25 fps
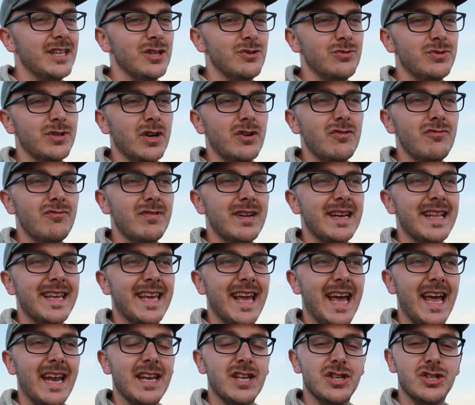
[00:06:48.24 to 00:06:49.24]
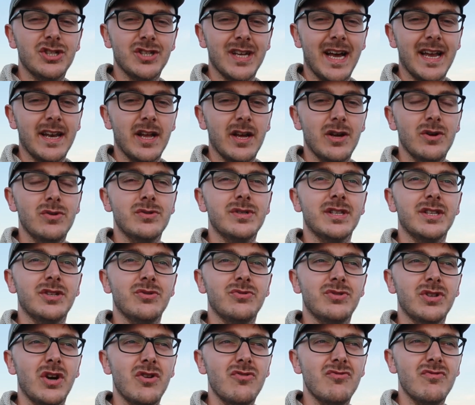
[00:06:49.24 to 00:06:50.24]
you don't really get any shadows and
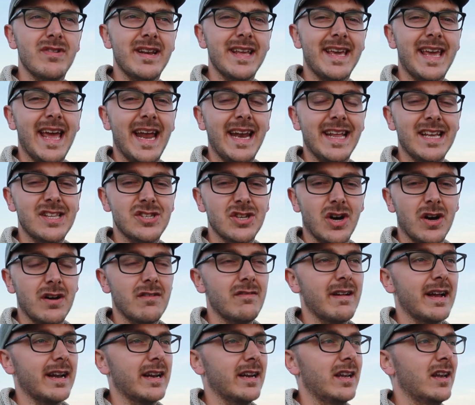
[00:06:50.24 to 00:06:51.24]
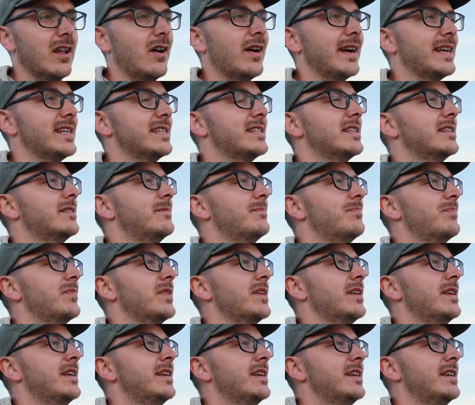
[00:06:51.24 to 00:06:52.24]
you don't really get any direct light.
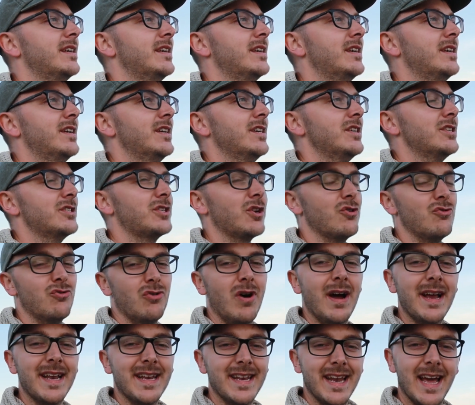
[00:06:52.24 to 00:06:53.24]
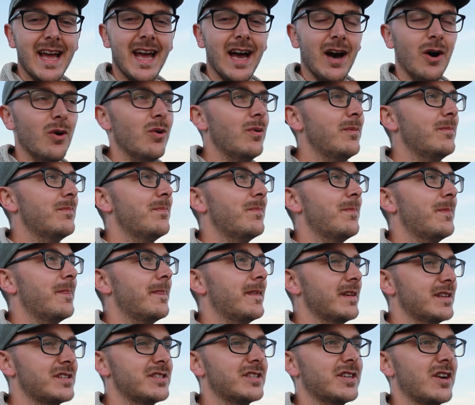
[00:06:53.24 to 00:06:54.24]
So right now,
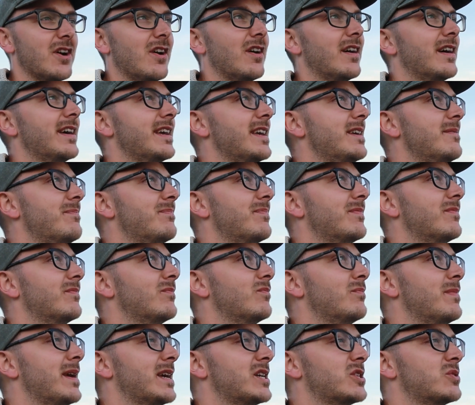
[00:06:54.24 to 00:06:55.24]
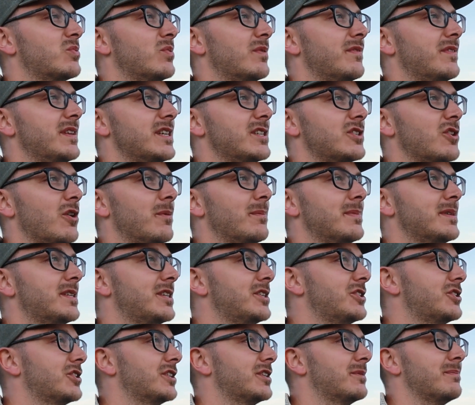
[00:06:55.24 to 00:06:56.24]
this sky mixed with this
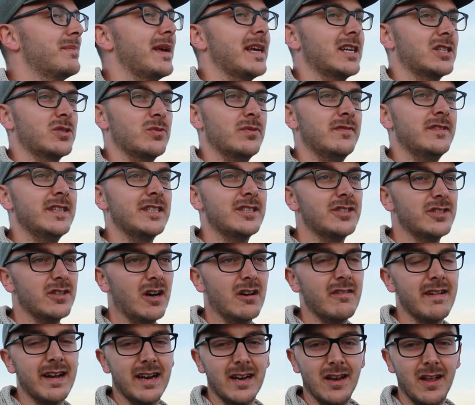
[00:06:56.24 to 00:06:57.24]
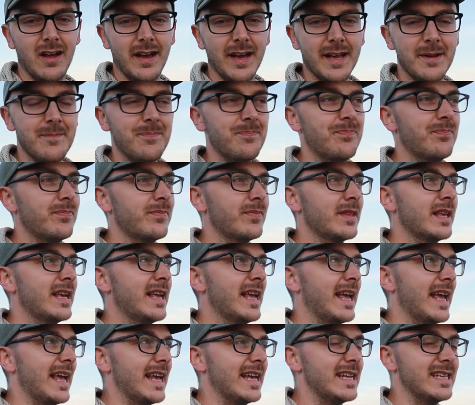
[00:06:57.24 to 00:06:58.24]
composition, mixed with this direct light,
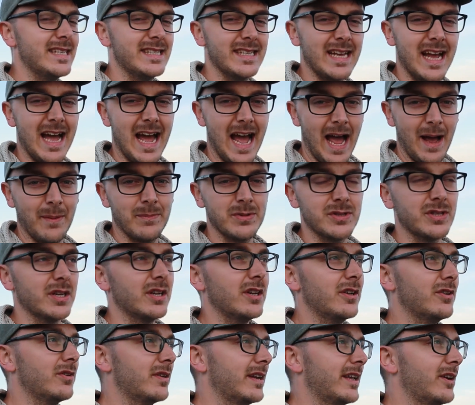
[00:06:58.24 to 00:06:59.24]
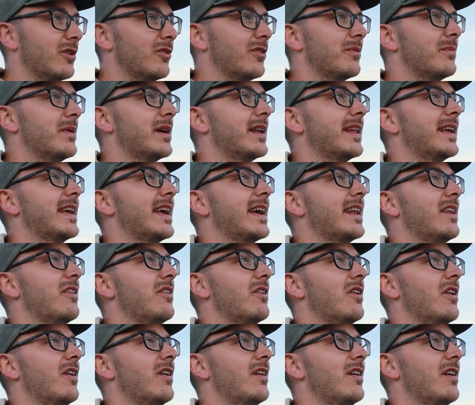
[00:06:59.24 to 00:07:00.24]
is absolutely on the money,
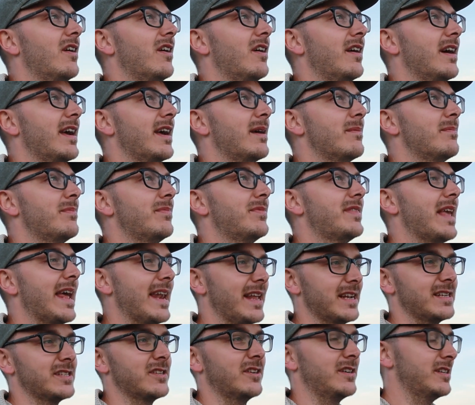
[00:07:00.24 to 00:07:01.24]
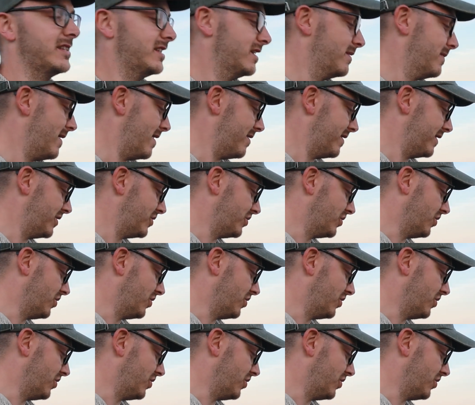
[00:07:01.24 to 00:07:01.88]
and I am dead excited about this